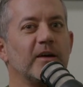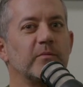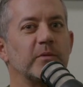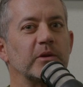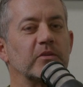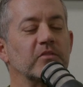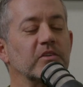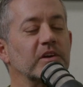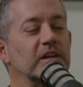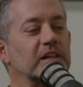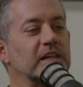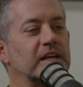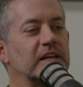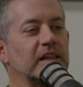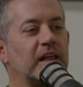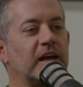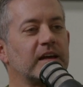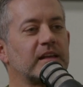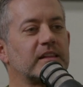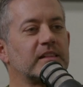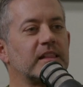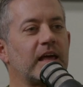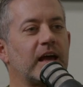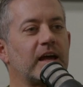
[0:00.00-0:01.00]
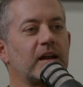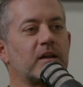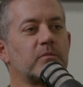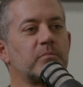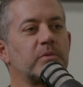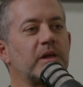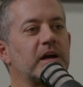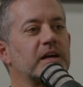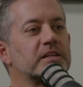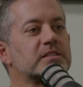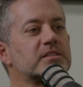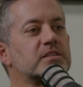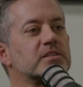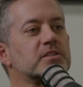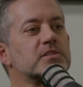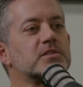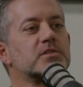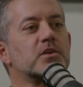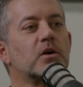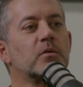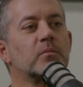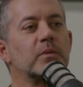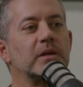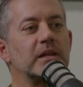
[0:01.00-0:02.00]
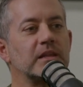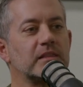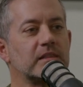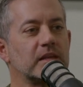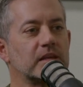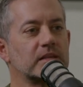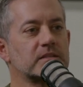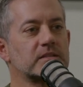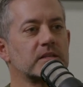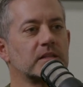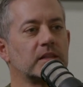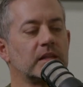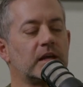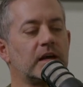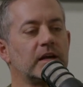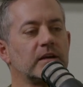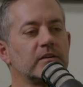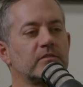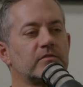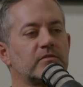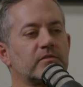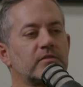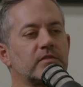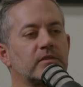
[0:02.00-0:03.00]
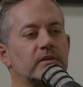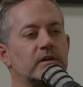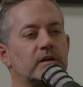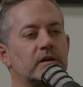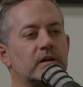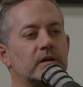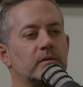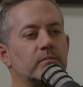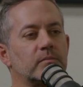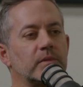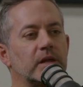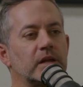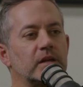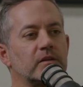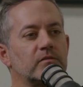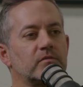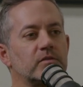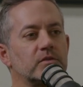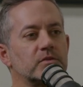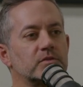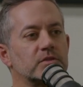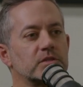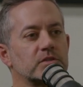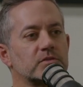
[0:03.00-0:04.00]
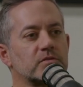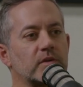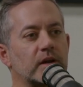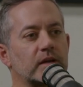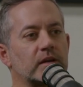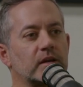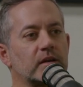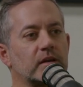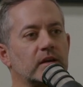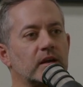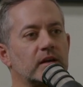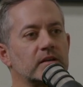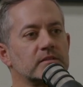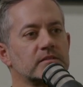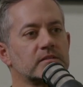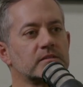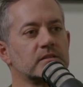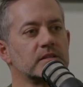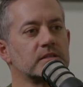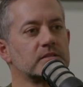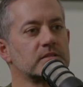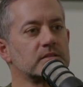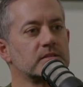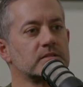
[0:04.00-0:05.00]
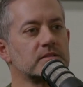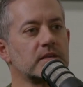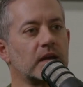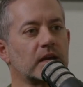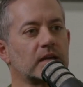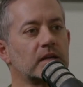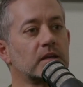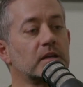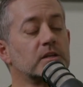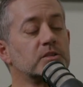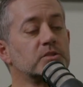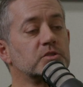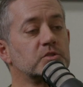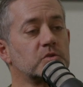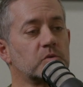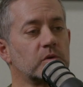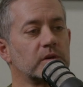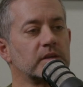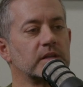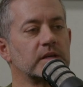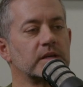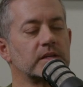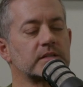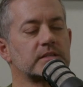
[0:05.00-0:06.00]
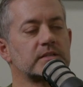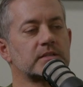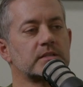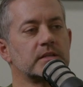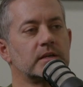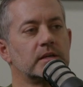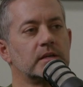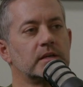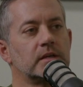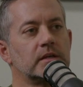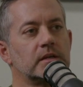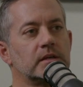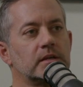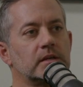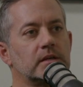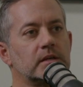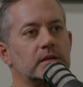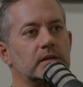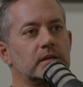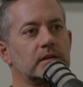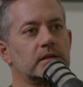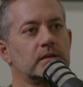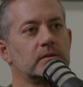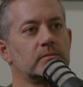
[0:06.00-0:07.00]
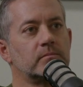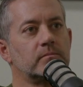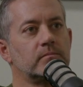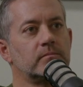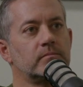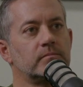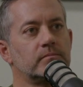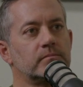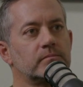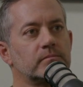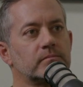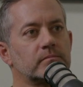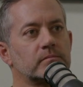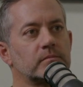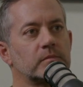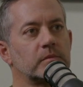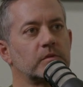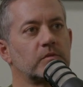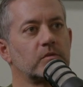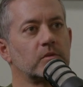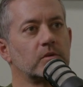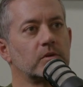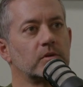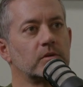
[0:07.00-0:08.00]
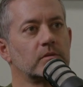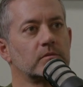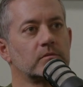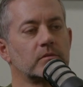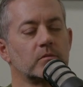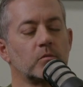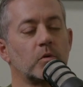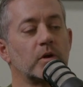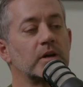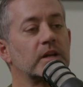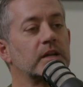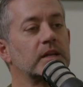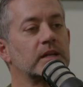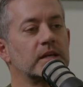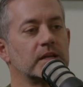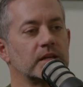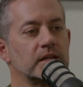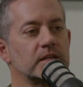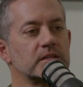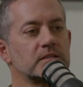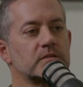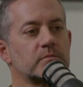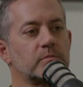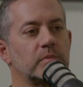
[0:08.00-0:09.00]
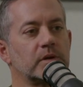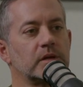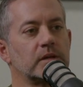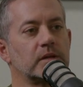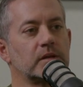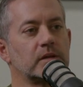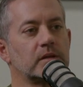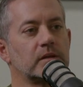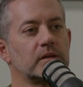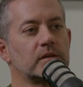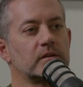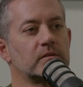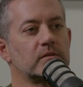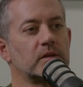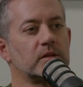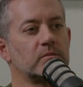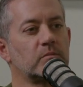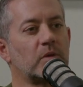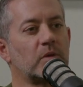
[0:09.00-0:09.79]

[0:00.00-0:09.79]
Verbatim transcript: I mean, really, like that applies to so many things in life. Right. Um, that if you just recognize this is, I can enjoy this, um, for what it is, but in